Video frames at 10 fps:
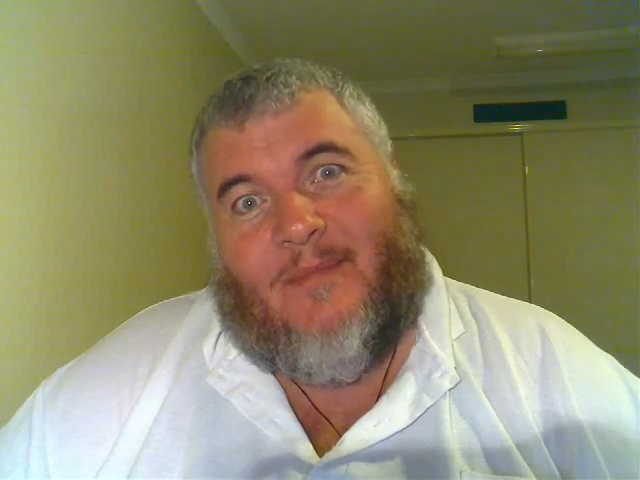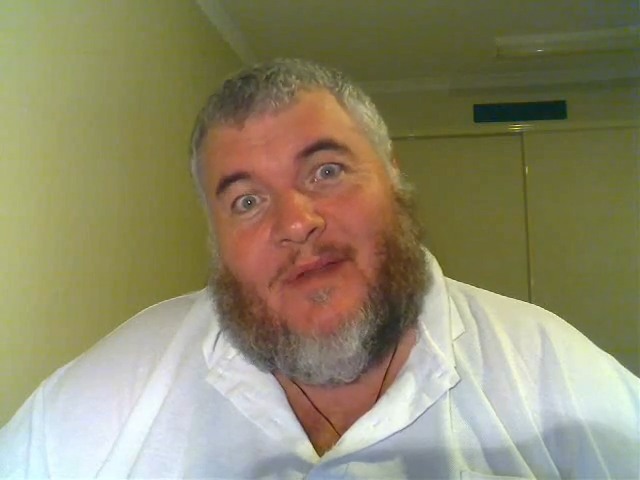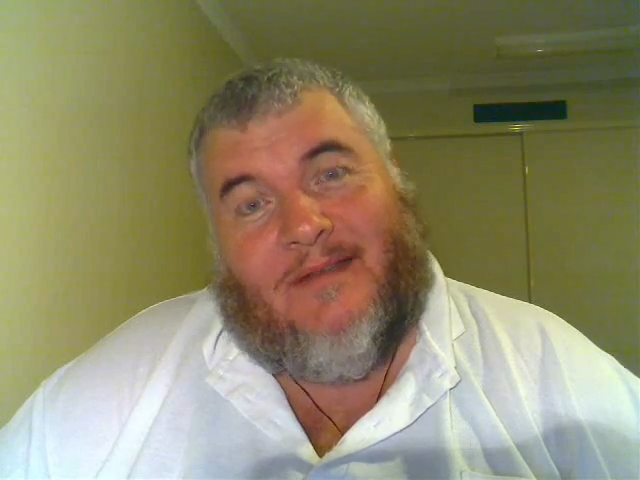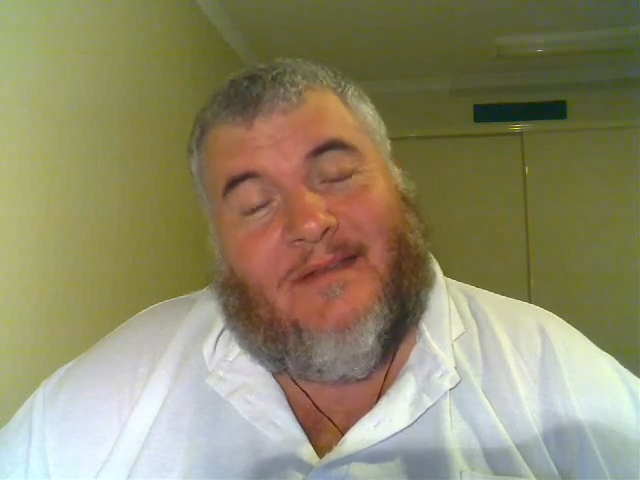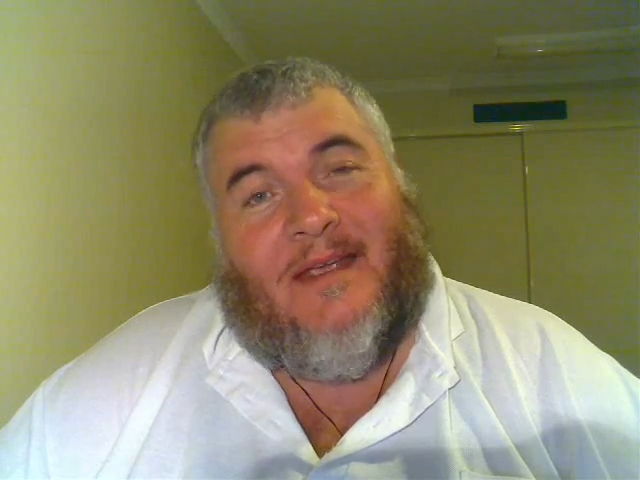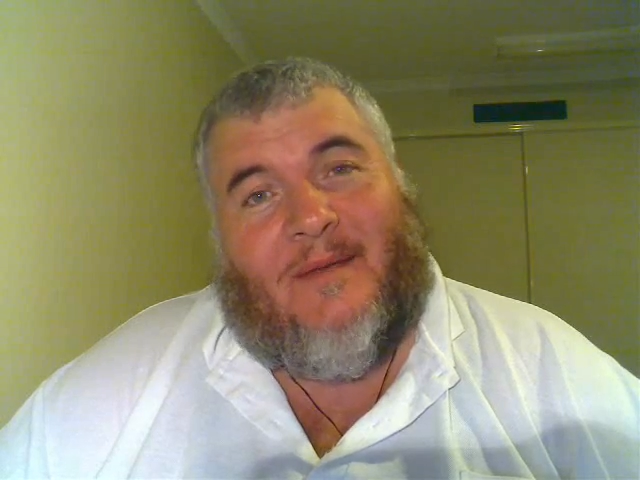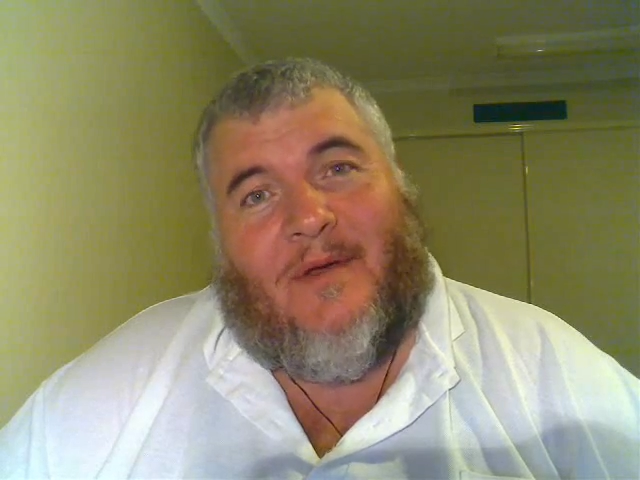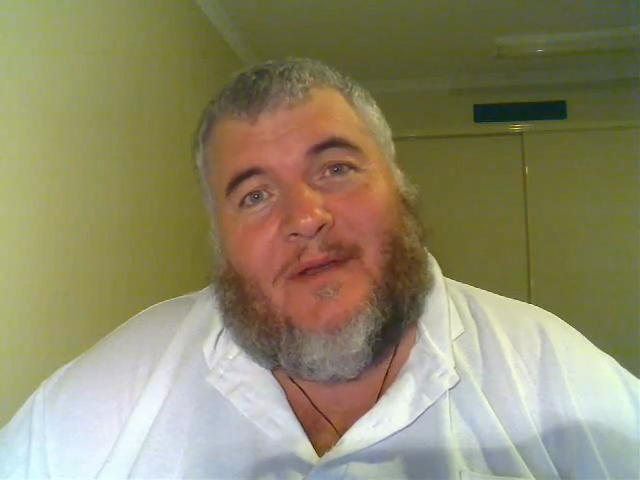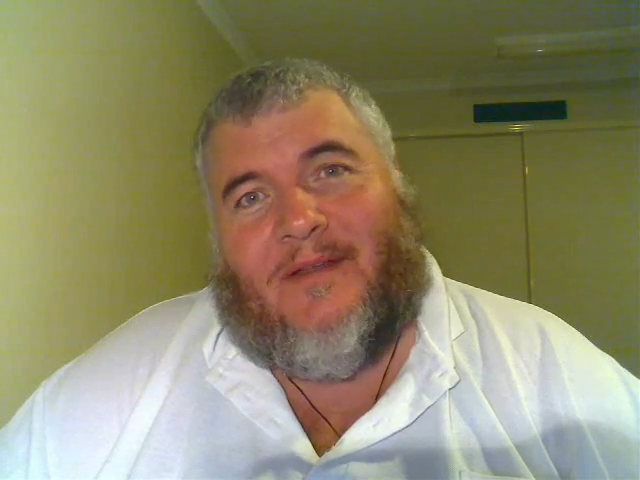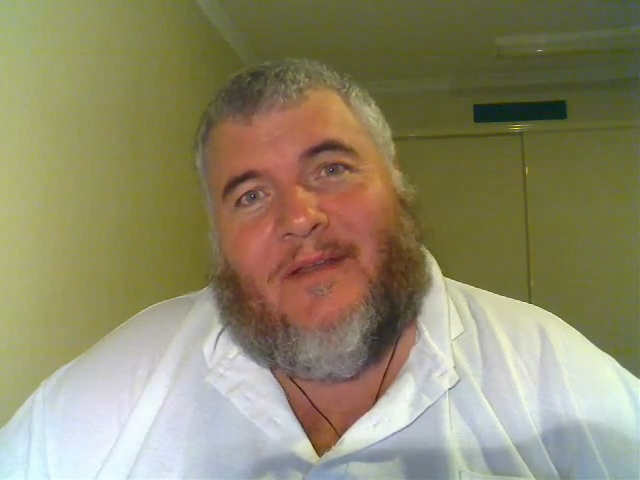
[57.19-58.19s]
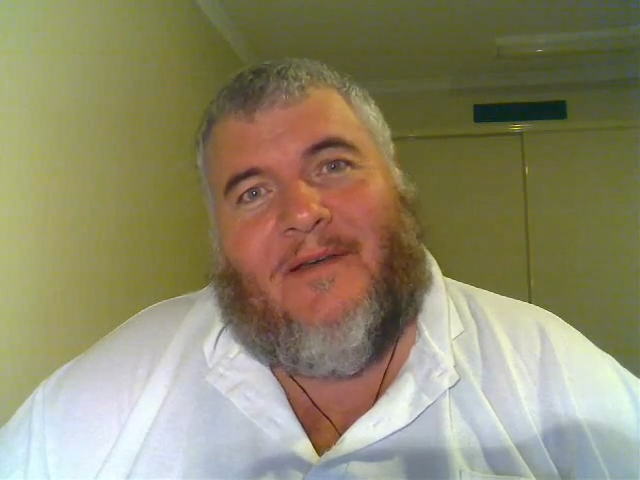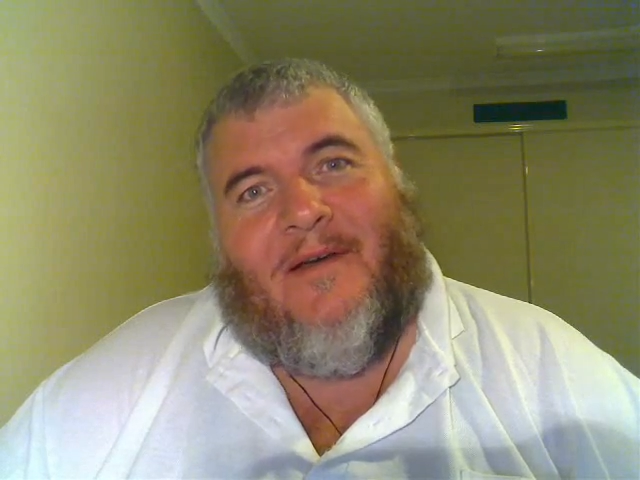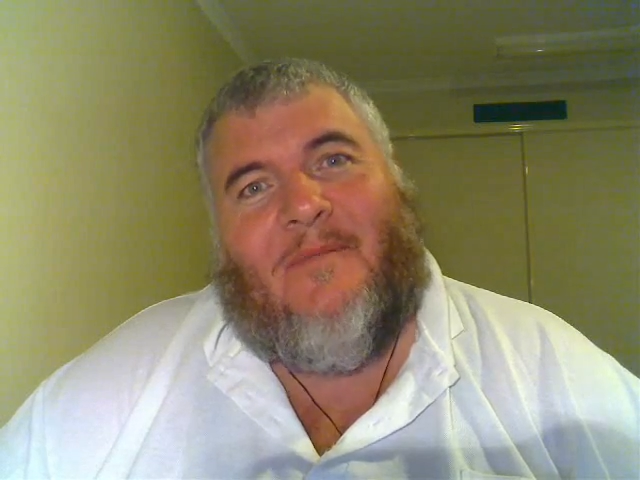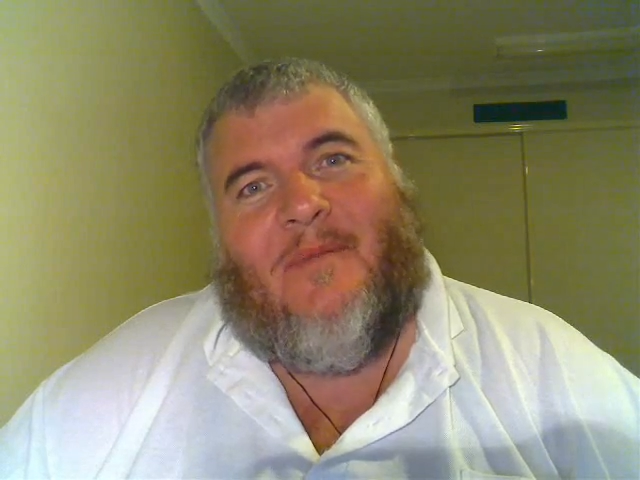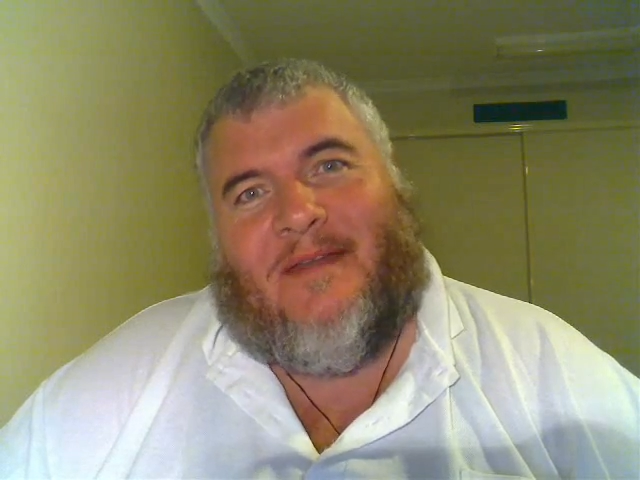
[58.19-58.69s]
but I tell you what,
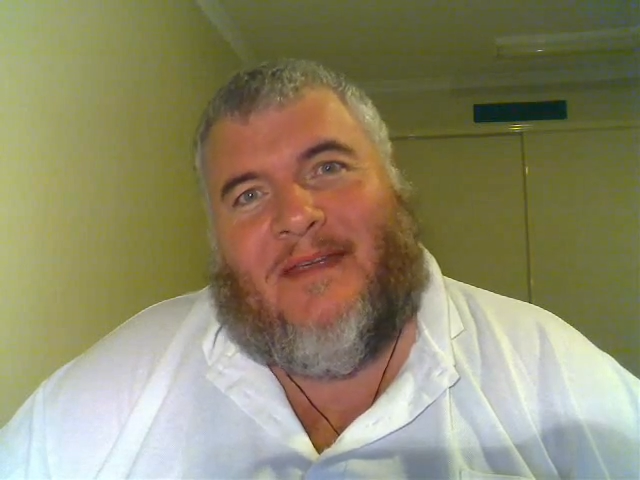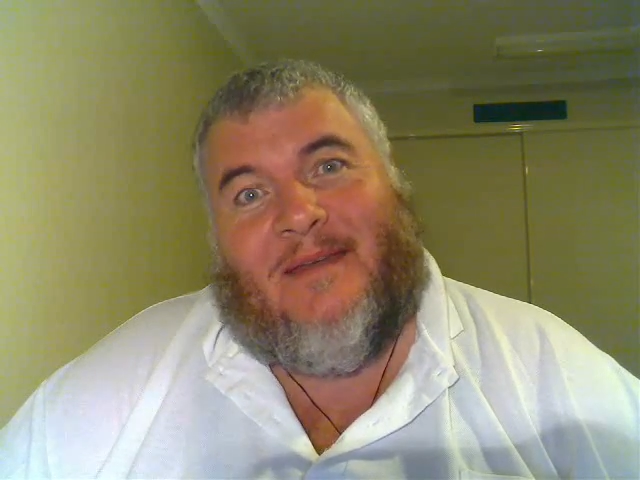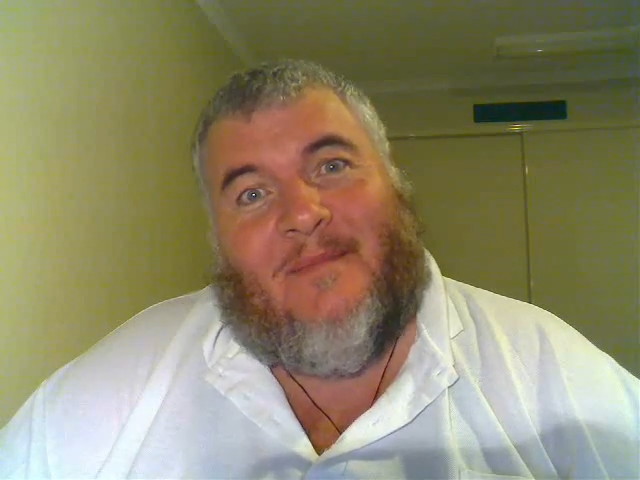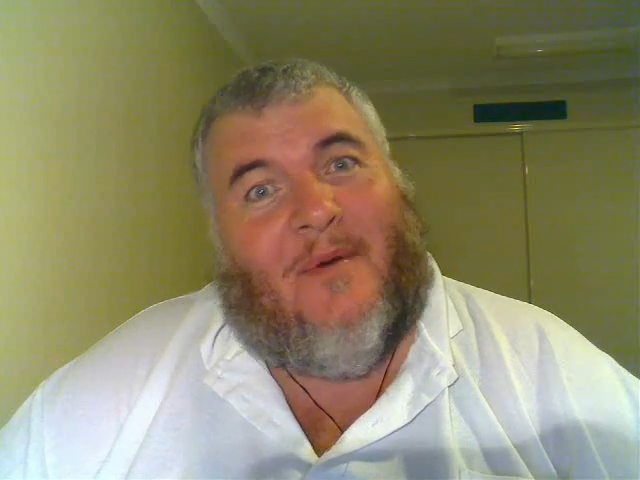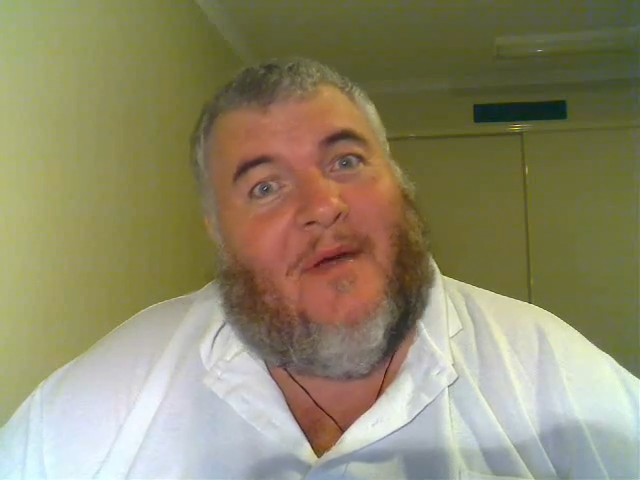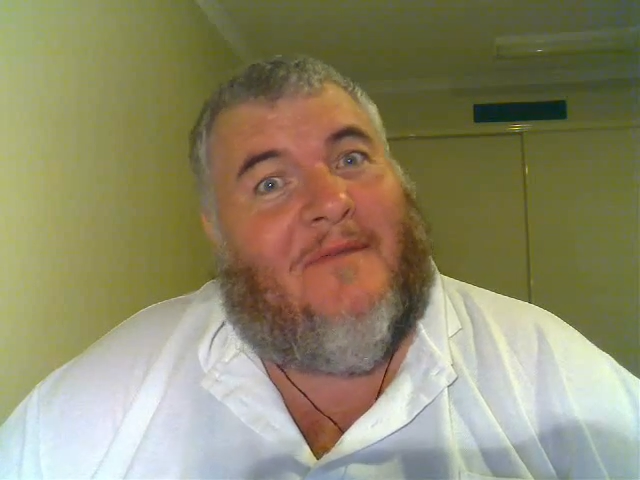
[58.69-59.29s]
I've been eaten by